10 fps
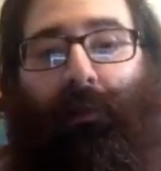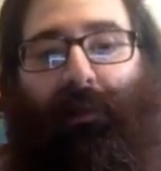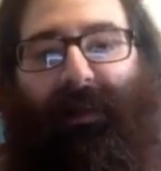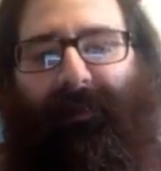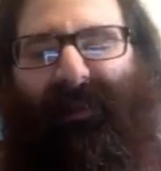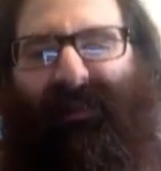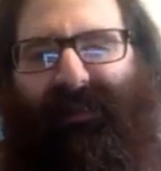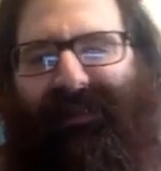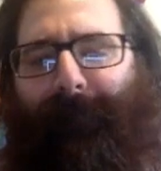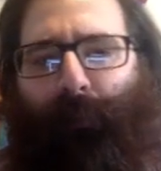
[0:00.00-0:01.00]
And I think that's a
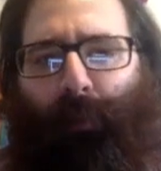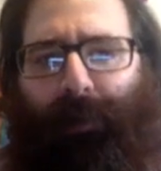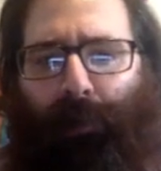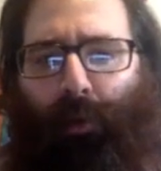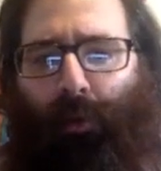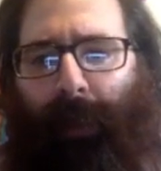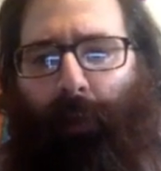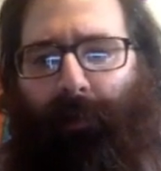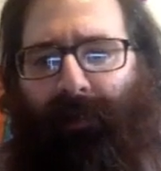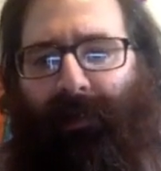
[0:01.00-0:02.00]
safer way to go
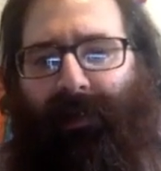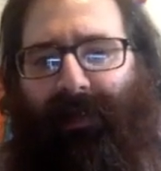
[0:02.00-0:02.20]
about it